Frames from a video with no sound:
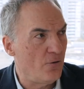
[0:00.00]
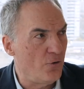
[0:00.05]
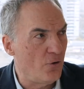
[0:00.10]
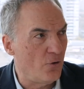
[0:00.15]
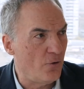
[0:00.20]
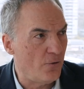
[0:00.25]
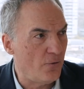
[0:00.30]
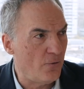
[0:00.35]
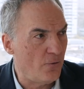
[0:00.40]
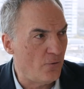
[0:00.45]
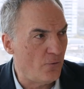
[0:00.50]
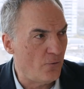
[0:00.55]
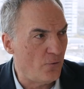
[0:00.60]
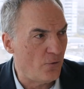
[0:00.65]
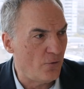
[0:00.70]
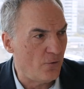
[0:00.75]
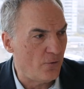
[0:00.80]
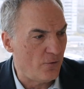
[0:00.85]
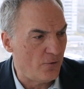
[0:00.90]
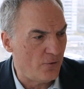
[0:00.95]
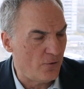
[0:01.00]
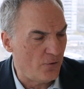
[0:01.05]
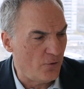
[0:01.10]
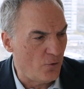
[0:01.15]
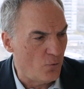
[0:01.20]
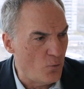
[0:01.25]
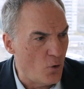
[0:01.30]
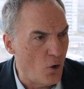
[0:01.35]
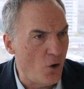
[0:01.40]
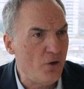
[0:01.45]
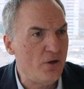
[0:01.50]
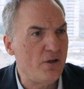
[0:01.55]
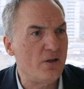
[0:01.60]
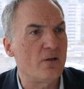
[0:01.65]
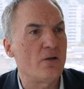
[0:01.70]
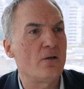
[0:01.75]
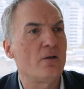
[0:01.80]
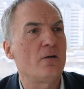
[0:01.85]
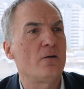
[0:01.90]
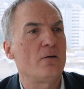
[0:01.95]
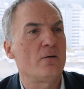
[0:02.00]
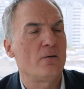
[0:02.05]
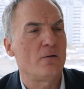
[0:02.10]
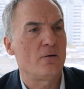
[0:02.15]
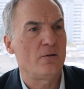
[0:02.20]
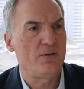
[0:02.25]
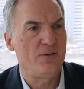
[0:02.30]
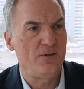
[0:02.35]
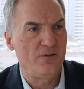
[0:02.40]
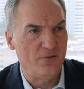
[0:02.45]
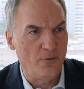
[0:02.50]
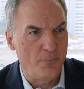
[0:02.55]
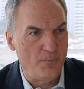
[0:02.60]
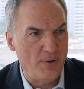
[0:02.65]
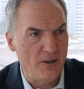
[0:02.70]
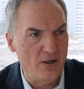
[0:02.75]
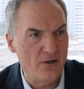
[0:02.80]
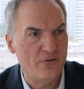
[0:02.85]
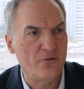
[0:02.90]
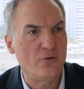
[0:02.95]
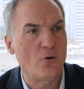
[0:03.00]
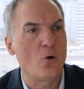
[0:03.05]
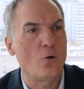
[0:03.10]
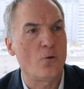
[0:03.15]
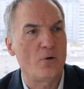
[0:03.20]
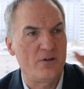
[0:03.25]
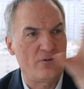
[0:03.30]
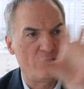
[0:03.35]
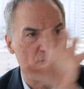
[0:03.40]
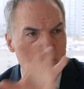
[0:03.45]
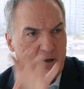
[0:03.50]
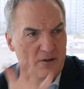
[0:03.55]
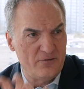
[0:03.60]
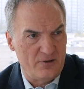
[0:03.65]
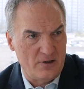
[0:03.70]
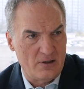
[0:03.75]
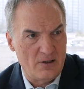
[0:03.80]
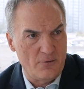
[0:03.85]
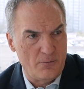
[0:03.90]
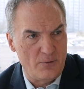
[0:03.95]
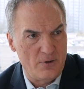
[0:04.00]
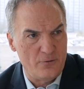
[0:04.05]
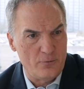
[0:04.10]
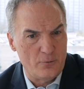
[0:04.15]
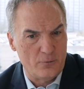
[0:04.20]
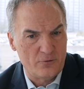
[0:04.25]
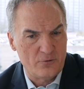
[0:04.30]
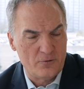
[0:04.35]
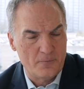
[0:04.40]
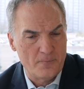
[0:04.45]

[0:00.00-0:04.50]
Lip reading: The work disappears or is drastically reduced.